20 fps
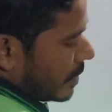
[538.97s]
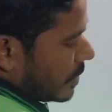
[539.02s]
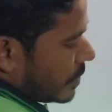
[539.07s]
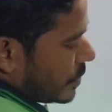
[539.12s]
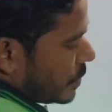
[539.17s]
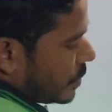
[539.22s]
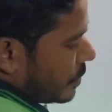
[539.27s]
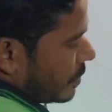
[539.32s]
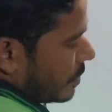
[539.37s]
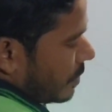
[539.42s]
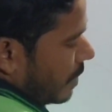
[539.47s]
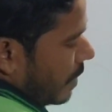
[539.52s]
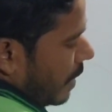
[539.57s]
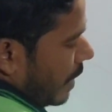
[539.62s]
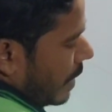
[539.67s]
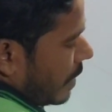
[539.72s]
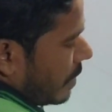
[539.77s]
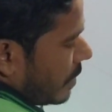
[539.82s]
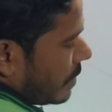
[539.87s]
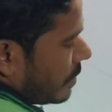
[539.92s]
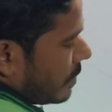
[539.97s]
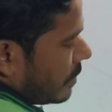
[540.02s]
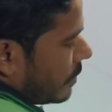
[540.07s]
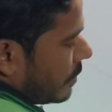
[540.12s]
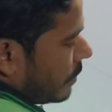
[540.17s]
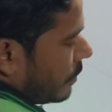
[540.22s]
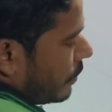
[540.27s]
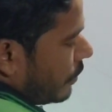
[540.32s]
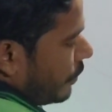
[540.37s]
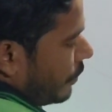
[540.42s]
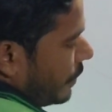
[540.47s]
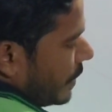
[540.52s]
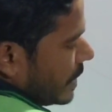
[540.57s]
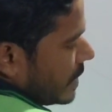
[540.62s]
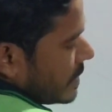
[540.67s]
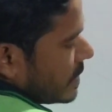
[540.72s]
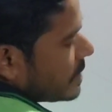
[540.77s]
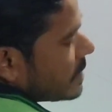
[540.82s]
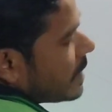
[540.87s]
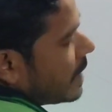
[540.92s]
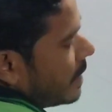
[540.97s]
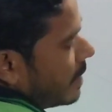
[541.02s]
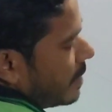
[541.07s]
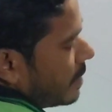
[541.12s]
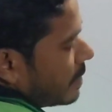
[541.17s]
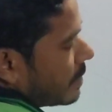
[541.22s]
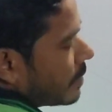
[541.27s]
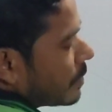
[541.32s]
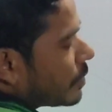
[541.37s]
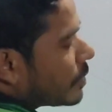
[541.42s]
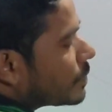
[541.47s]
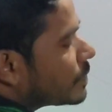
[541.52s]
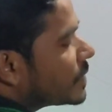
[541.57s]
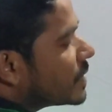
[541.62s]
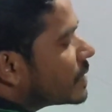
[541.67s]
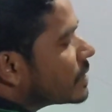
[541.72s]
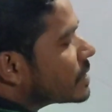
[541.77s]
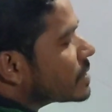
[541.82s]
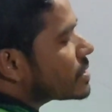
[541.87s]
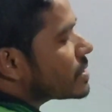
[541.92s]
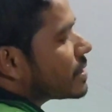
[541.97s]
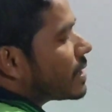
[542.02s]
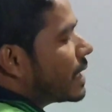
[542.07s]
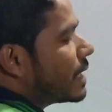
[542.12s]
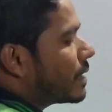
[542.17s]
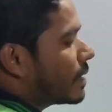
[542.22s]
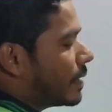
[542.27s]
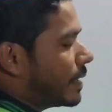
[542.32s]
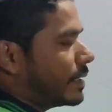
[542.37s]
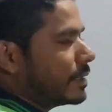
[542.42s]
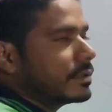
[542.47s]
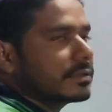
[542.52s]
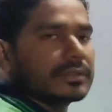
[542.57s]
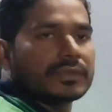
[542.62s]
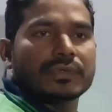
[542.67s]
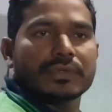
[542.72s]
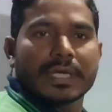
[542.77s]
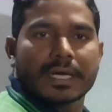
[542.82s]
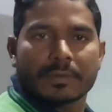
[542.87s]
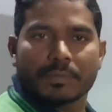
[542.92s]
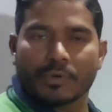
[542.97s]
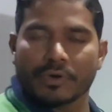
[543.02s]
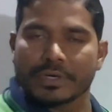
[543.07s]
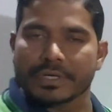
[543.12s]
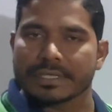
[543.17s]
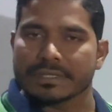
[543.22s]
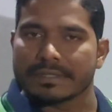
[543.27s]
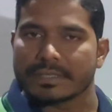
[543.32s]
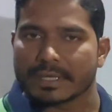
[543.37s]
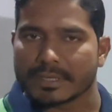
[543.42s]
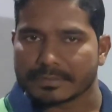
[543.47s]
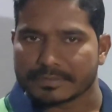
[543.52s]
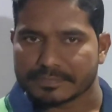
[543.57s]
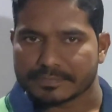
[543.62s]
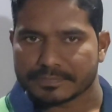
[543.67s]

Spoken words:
so at which side of the strike line so that point is there.